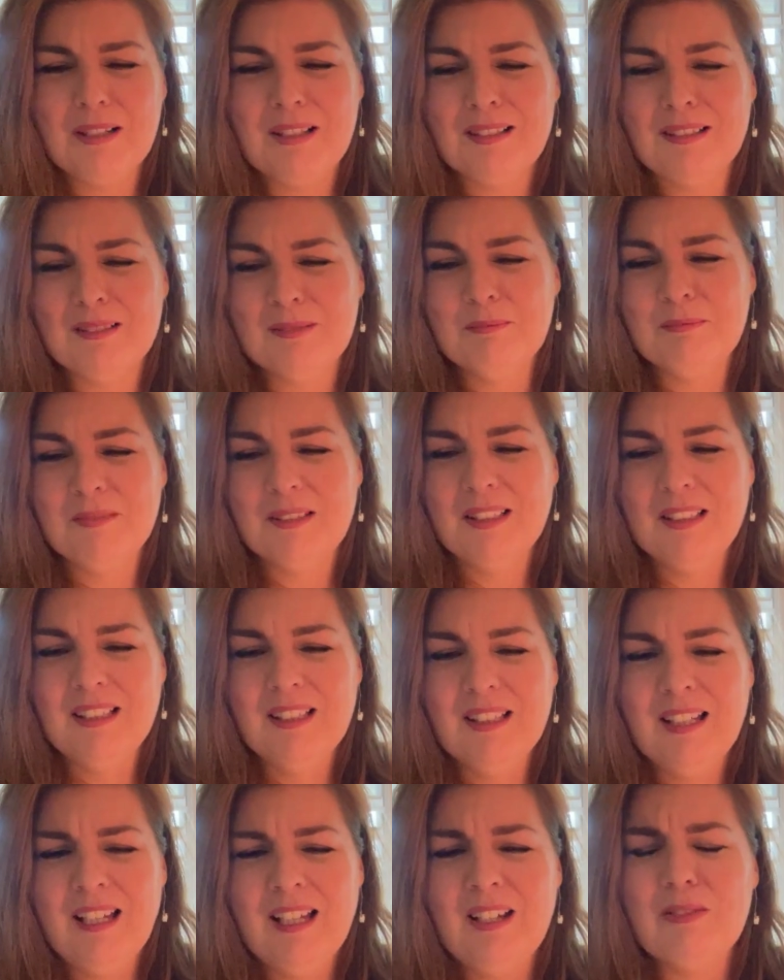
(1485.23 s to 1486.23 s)
Um,
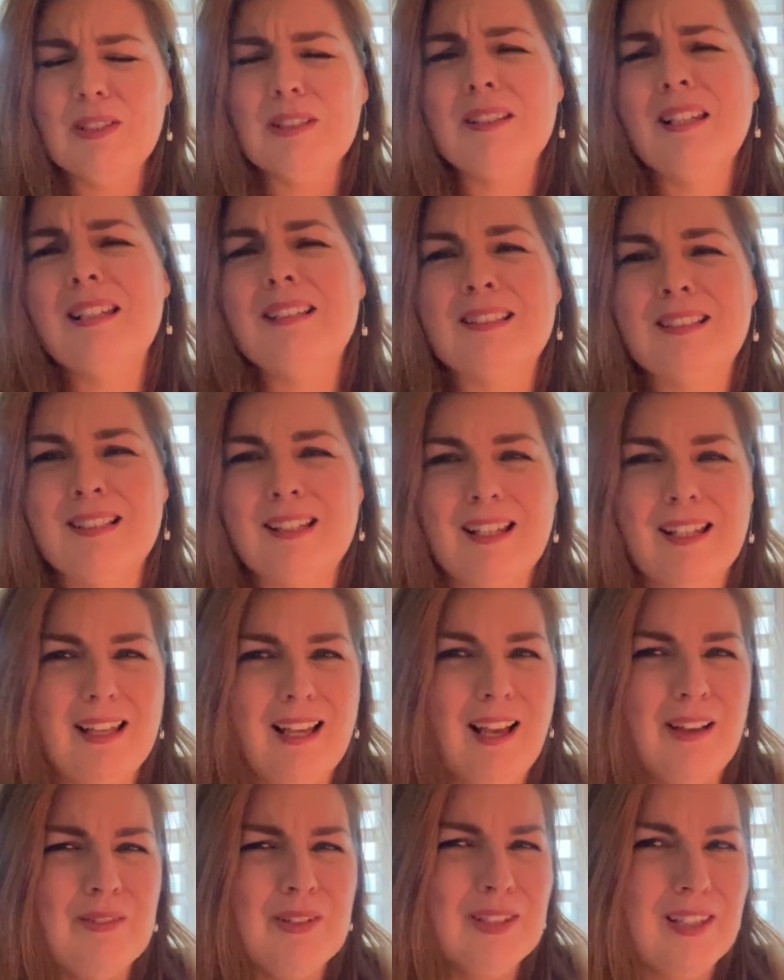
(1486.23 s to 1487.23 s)
have a lazy day,
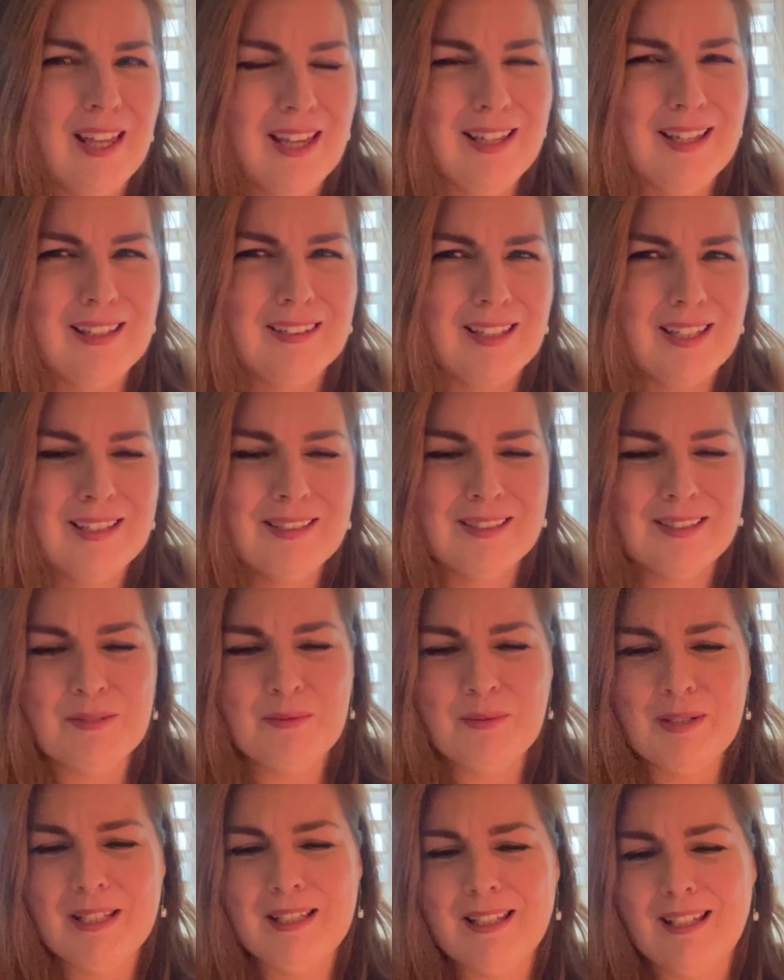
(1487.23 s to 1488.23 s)
have a la lazy
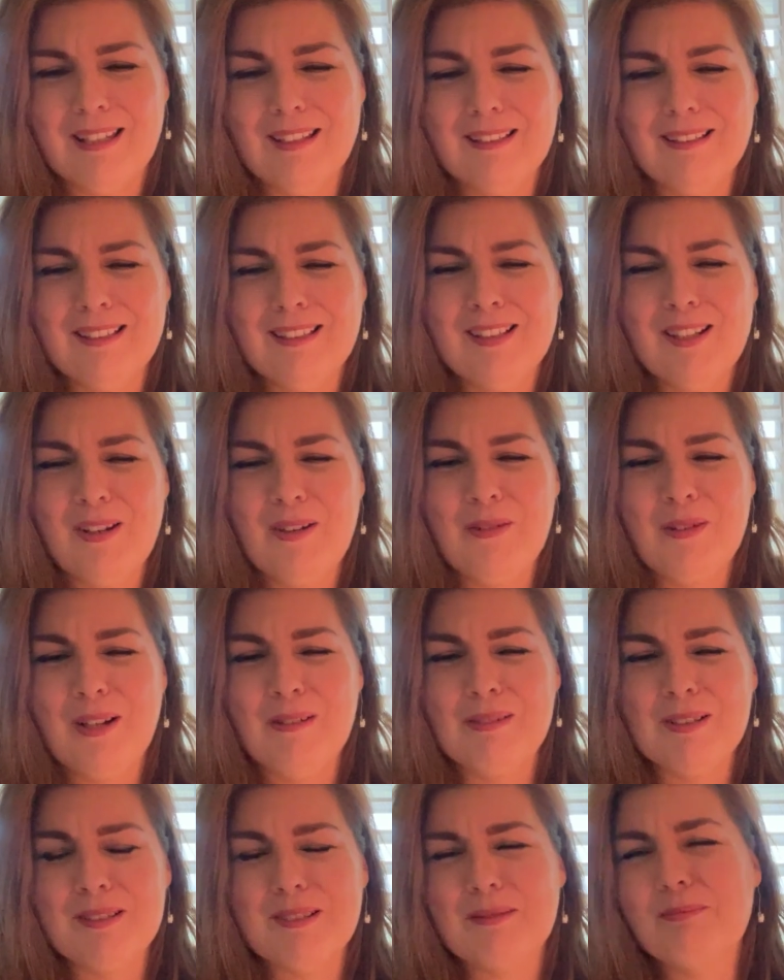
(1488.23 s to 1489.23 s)
weekend. You know, when I
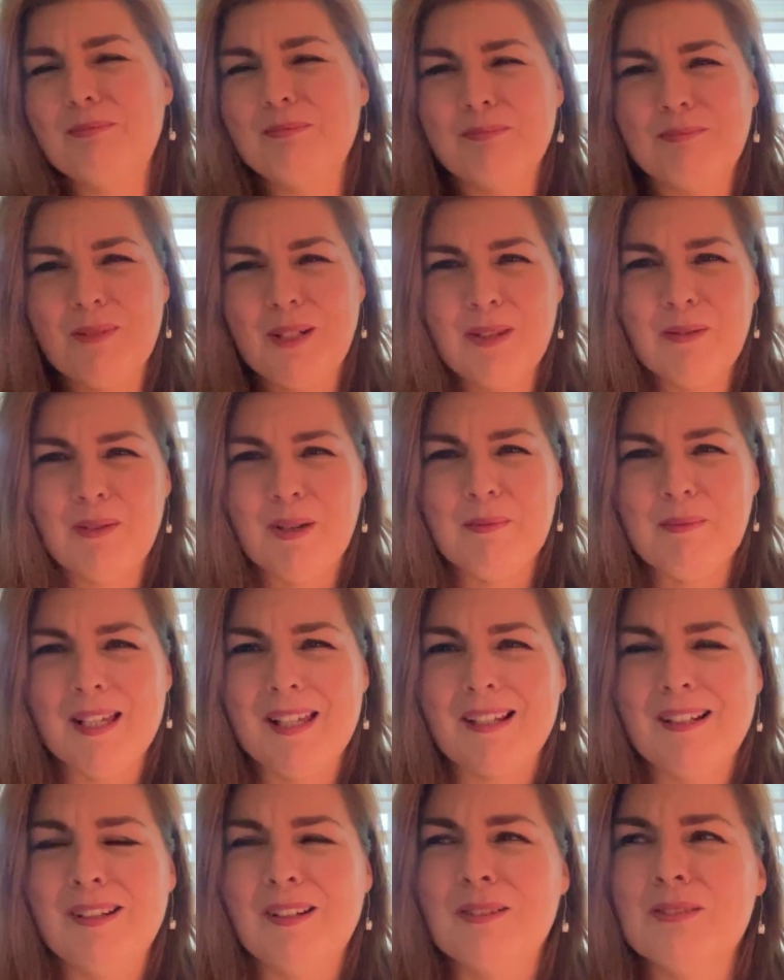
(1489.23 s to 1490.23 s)
was by the way,
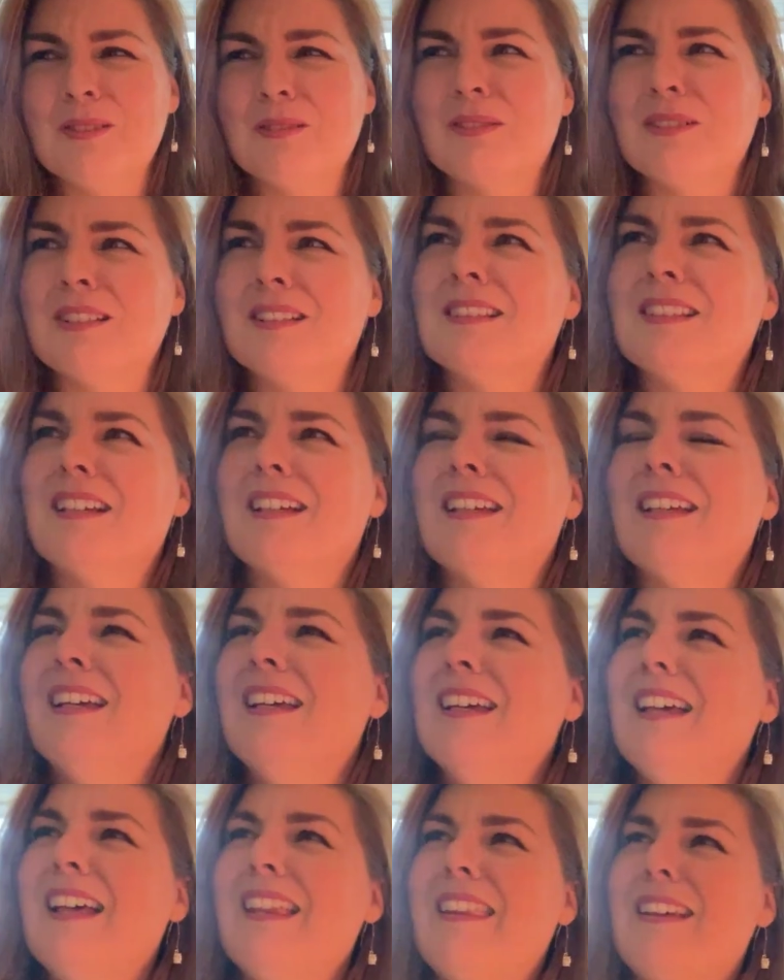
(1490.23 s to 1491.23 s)
making notes for this, I,
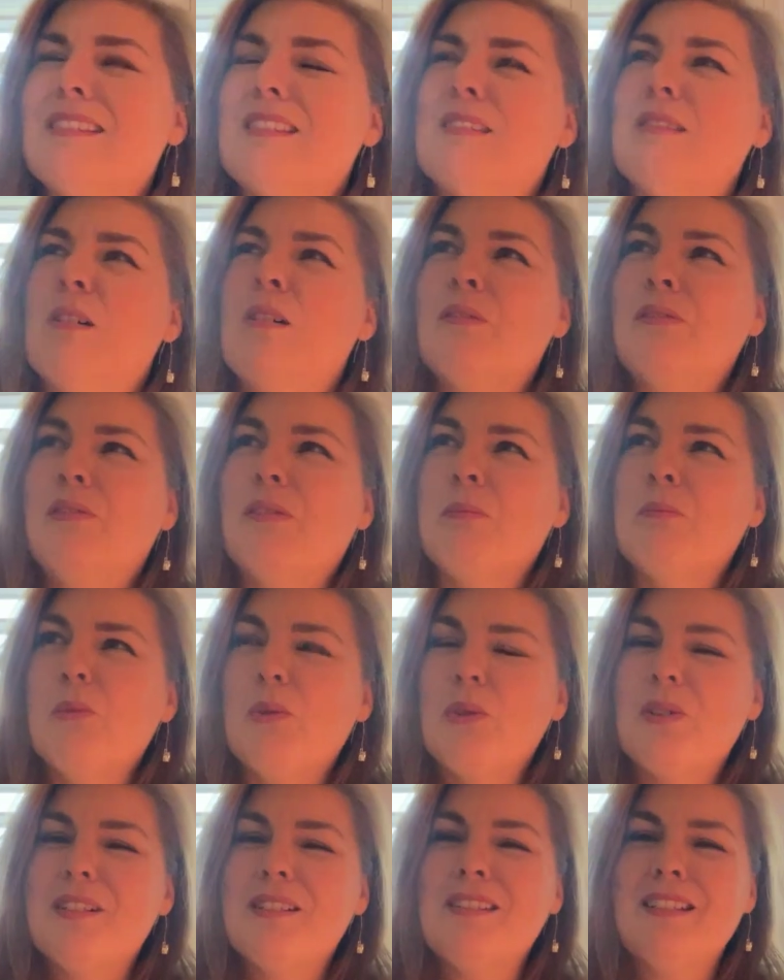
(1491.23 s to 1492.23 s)
that song from
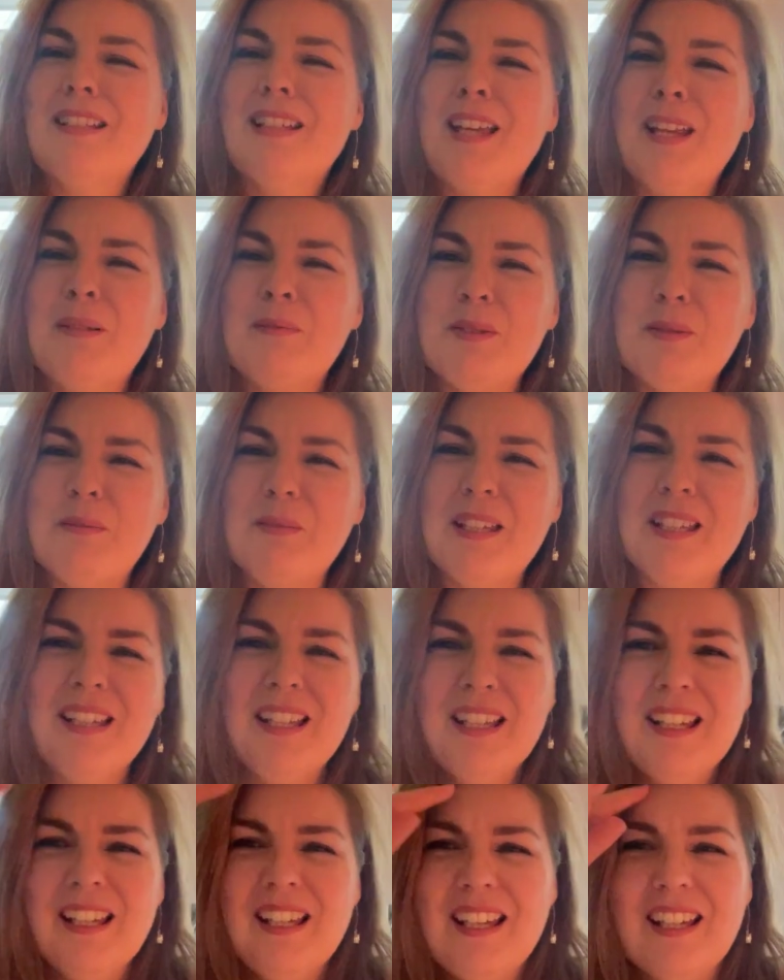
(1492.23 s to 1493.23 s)
Morrissey came to me,
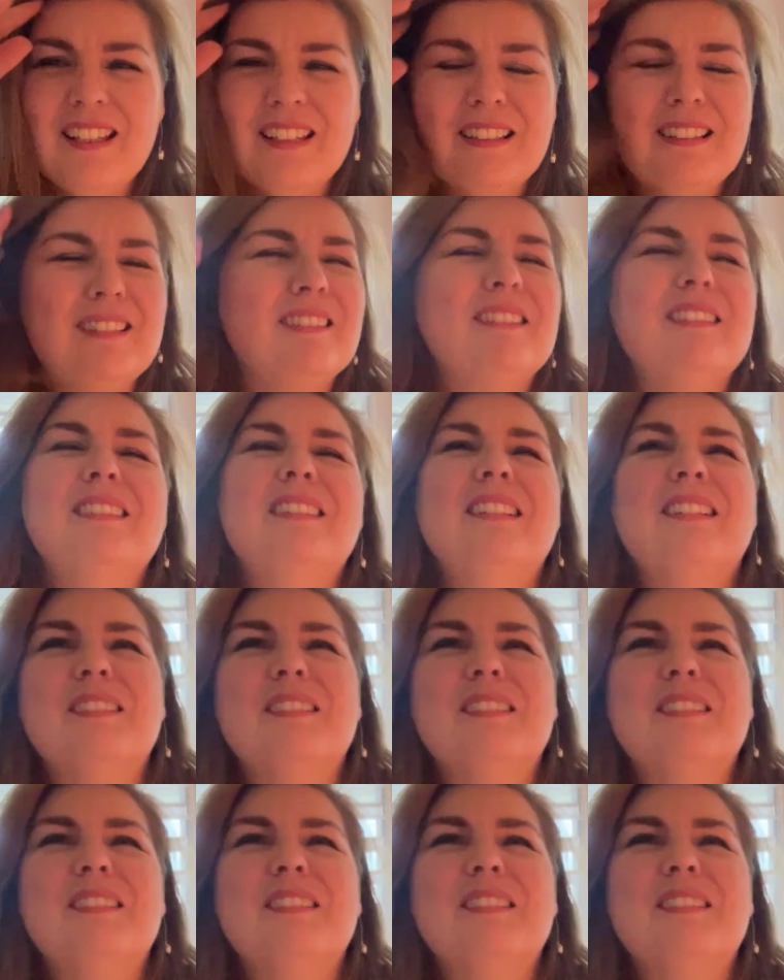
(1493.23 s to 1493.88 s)
and